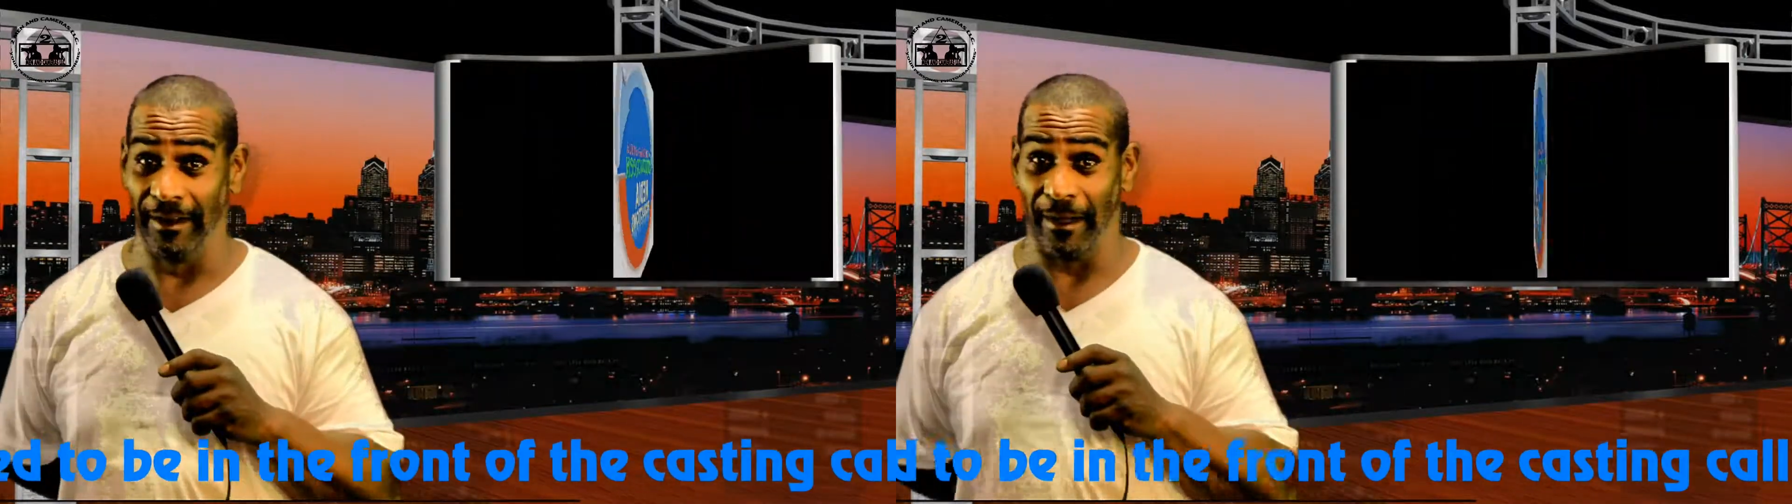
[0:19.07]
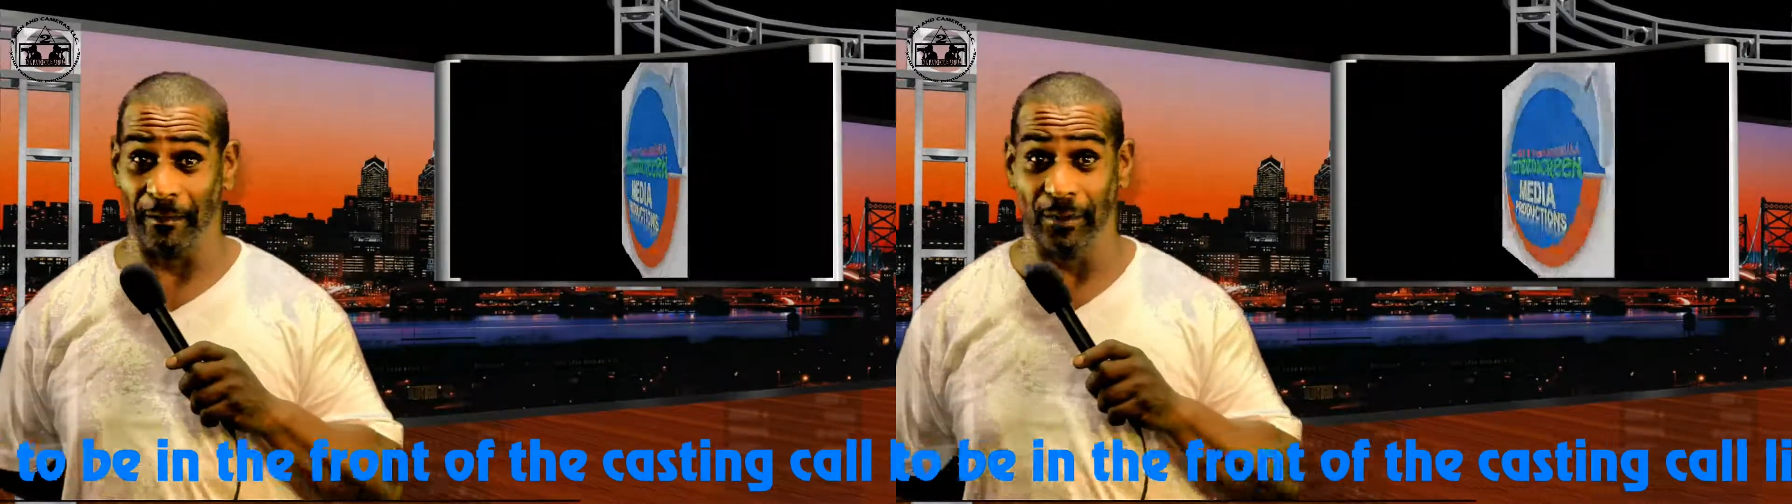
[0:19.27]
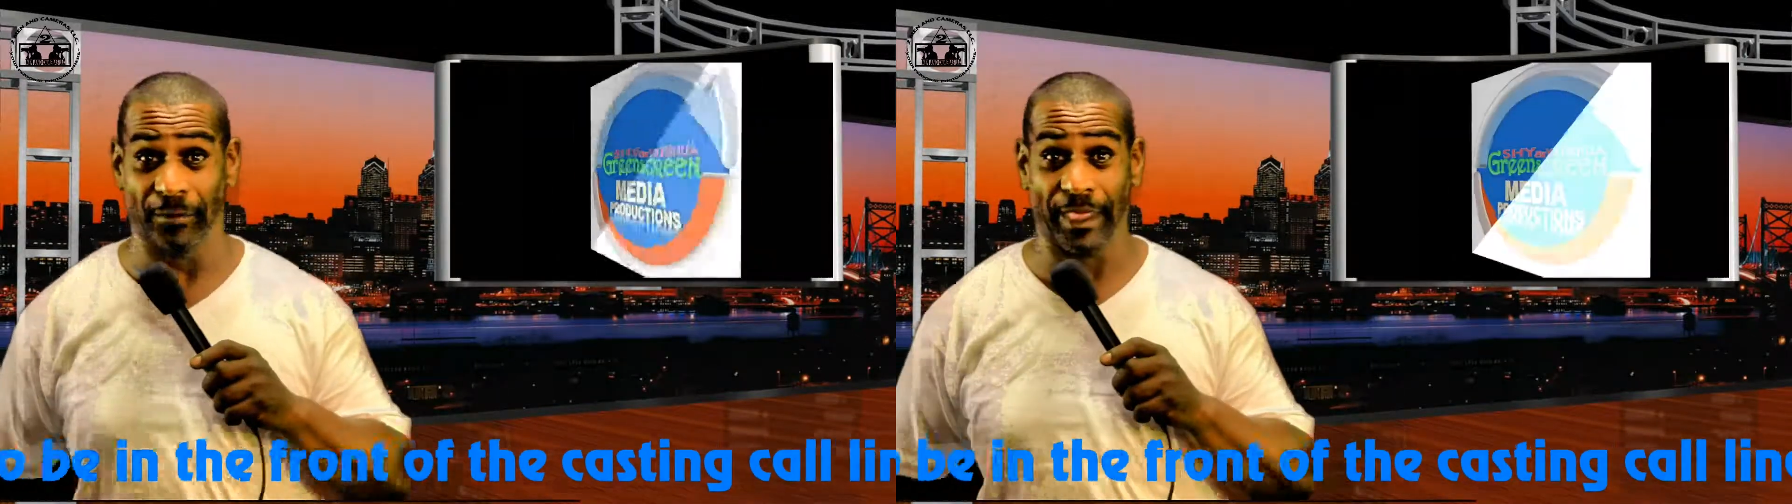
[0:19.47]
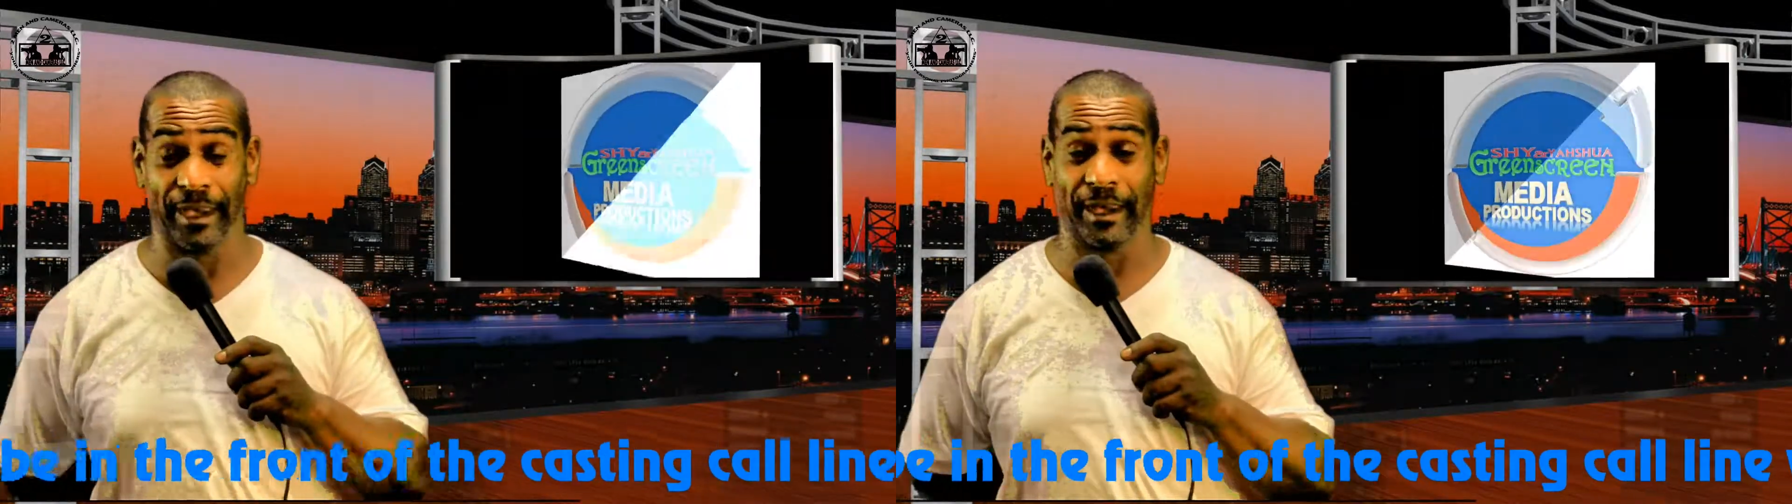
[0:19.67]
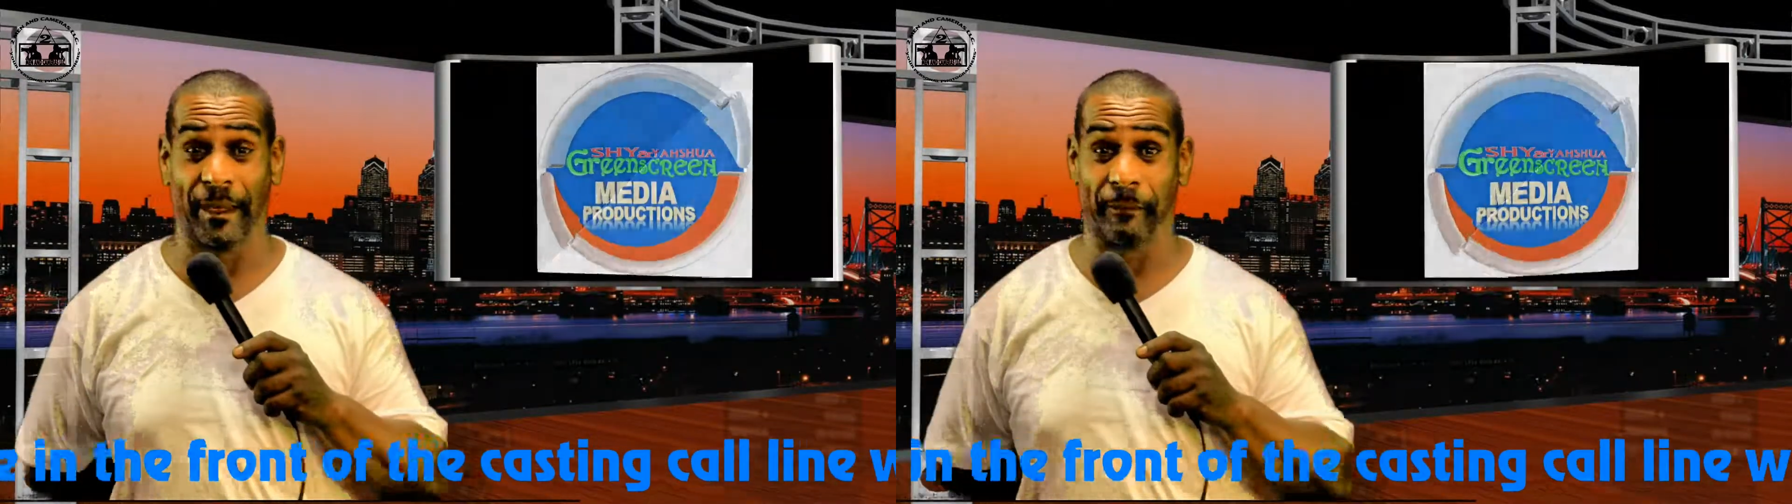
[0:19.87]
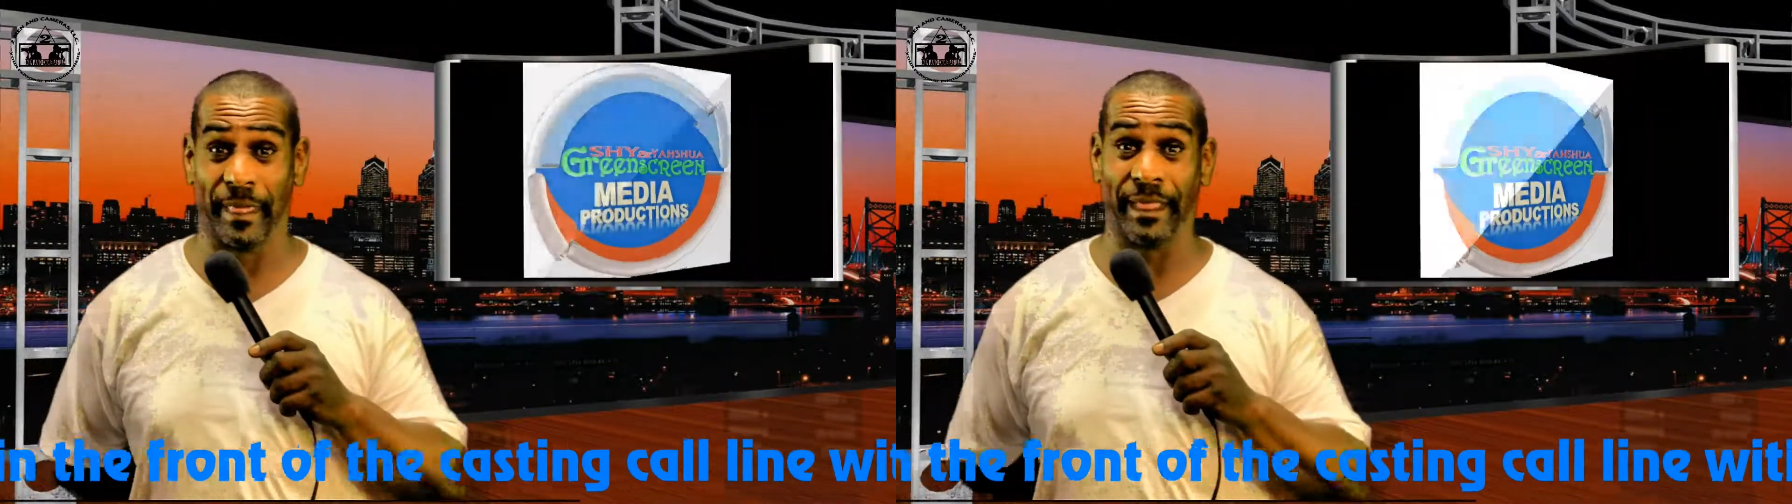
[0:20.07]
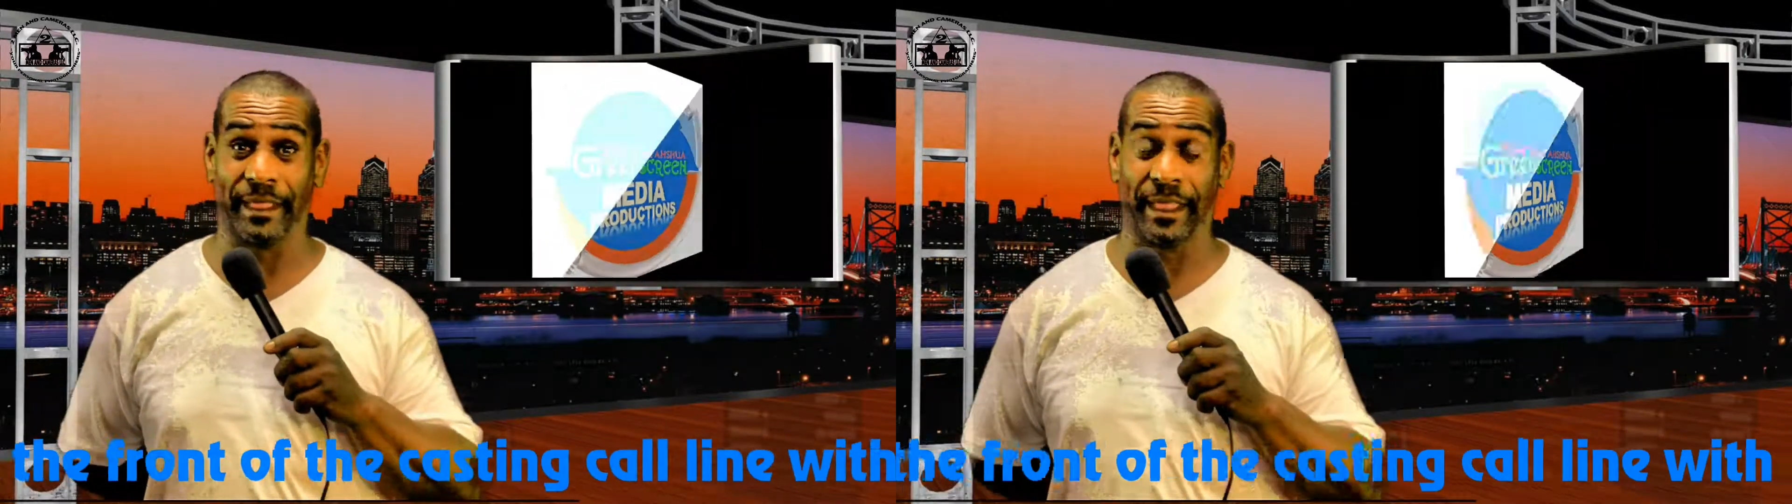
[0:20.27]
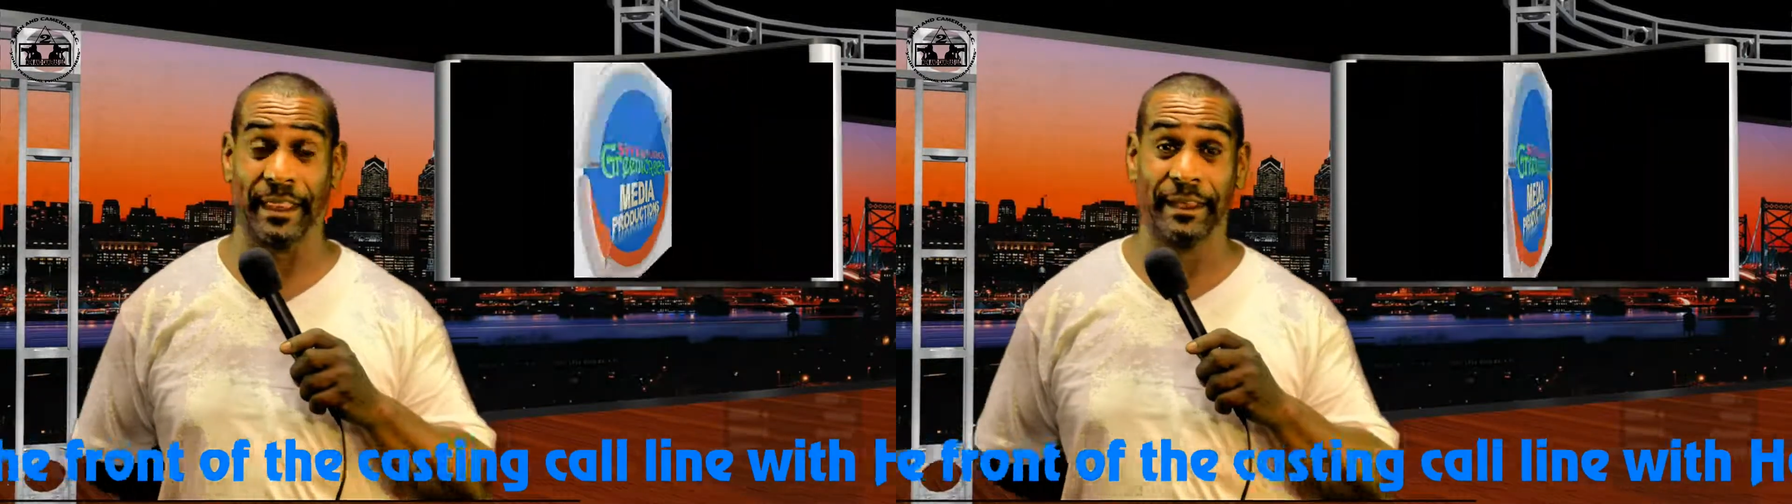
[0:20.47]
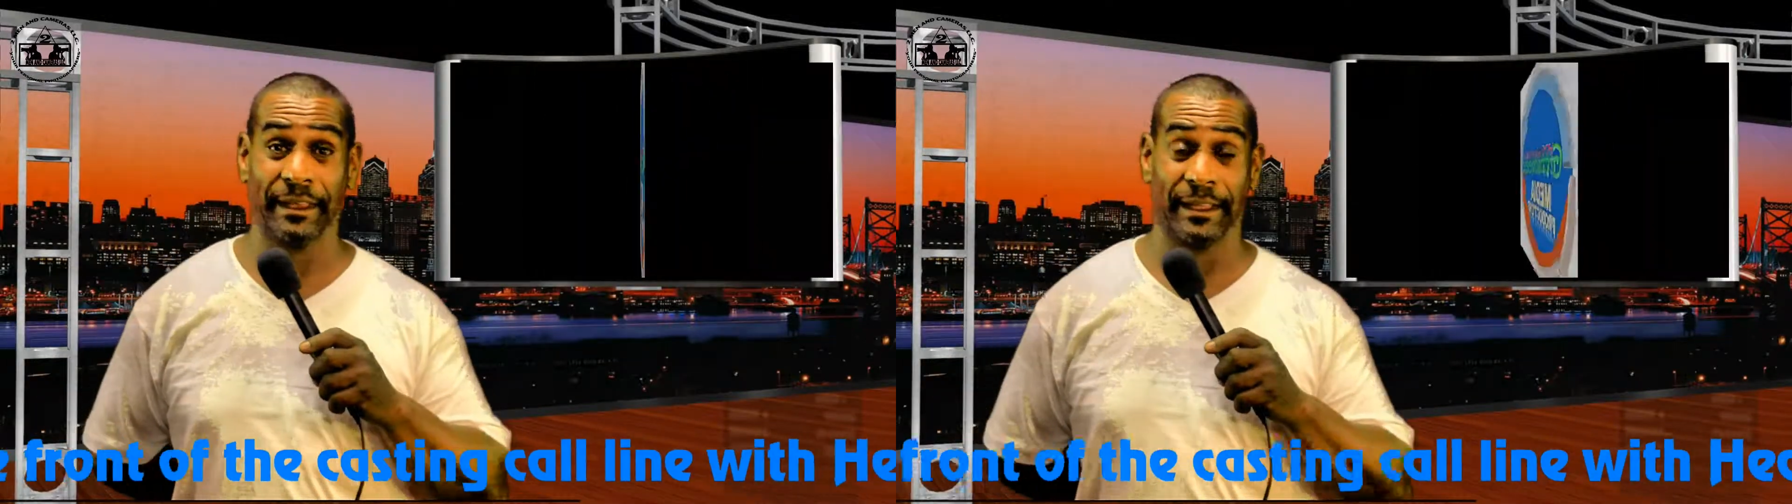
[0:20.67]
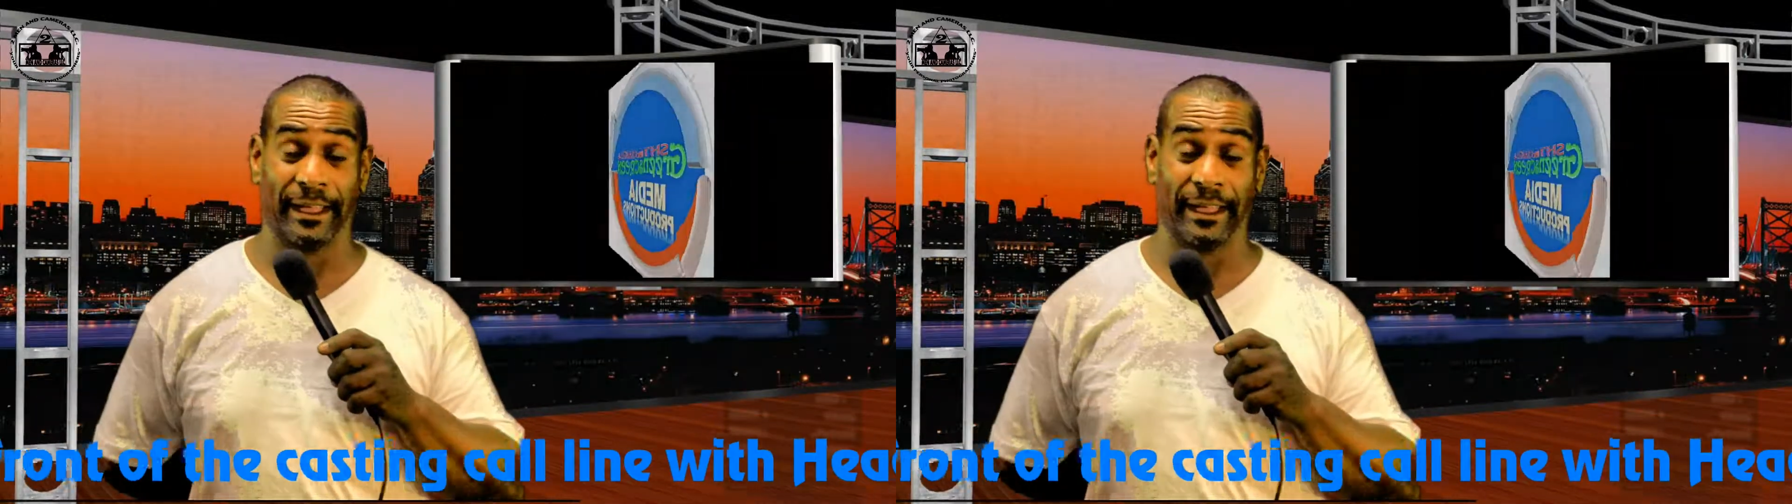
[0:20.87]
I'm located on Bankhead.